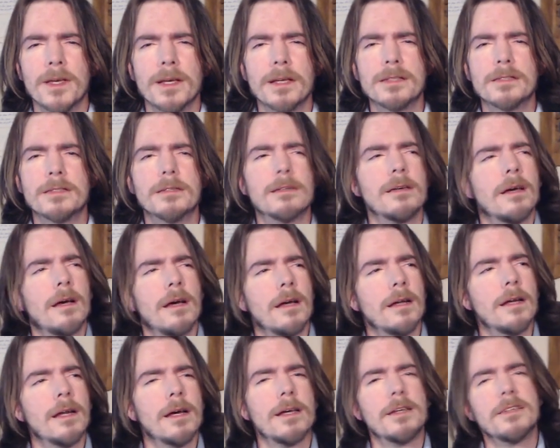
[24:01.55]
It's a
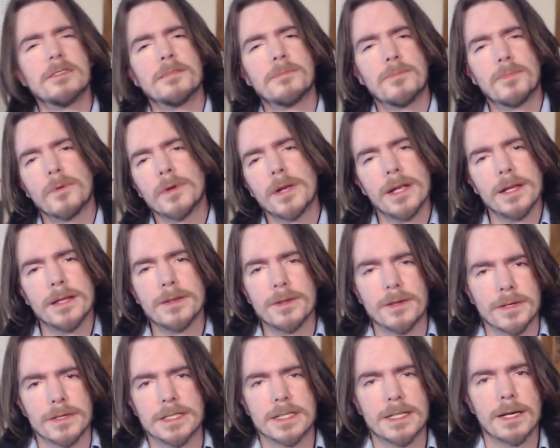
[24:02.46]
nice
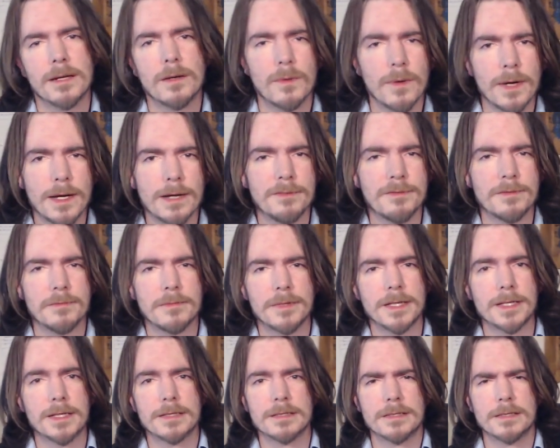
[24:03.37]
breather to get away
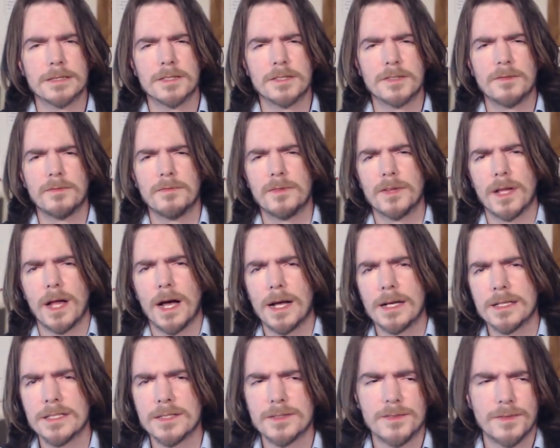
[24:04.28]
from things such as
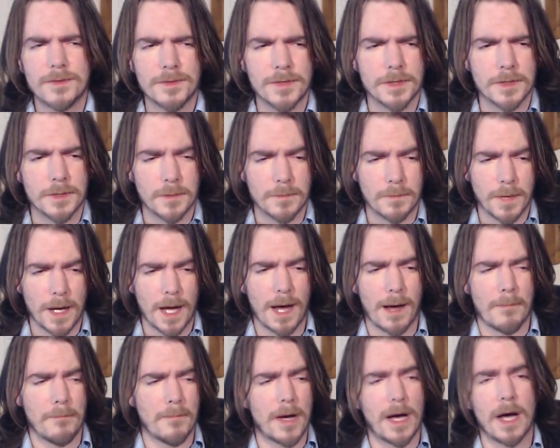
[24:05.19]
philosophy or pop